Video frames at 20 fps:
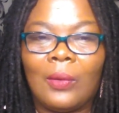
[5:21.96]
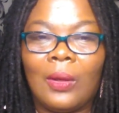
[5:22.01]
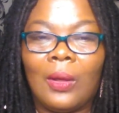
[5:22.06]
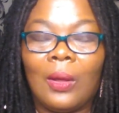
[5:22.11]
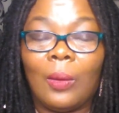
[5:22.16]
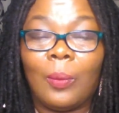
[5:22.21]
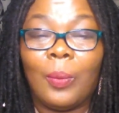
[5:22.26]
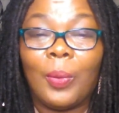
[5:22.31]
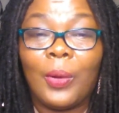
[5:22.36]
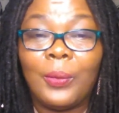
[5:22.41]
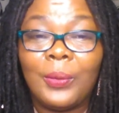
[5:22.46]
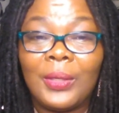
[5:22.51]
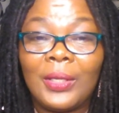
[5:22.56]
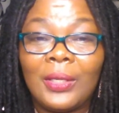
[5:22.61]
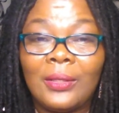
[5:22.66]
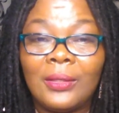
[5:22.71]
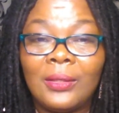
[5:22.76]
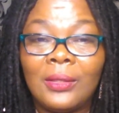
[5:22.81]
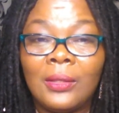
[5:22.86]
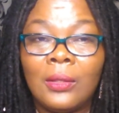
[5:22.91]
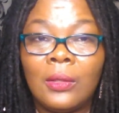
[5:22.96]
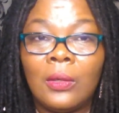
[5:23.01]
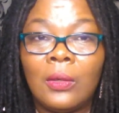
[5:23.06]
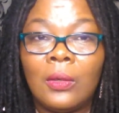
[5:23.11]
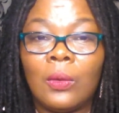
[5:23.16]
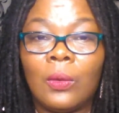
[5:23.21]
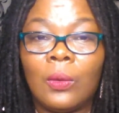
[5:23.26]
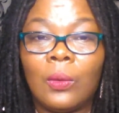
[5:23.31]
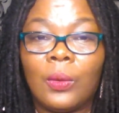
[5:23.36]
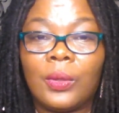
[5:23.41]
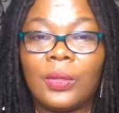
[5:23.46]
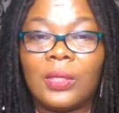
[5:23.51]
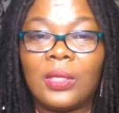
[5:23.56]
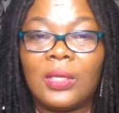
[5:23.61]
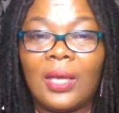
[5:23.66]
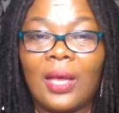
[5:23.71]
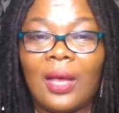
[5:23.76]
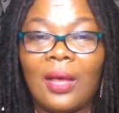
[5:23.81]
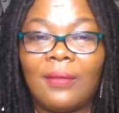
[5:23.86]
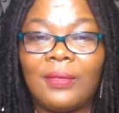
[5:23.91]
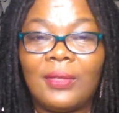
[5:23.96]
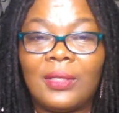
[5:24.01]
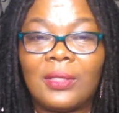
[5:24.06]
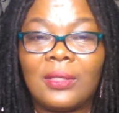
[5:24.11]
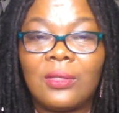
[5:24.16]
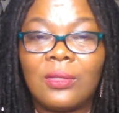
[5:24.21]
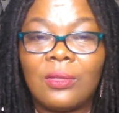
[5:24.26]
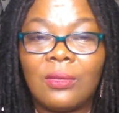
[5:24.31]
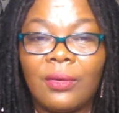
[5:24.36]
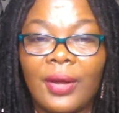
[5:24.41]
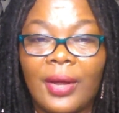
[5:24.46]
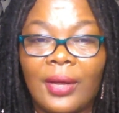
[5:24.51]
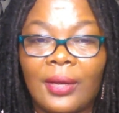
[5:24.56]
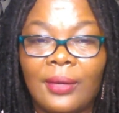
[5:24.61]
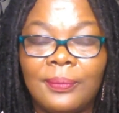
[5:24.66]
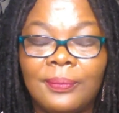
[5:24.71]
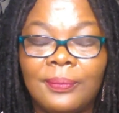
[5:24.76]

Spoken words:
opponent, or the obvious threat.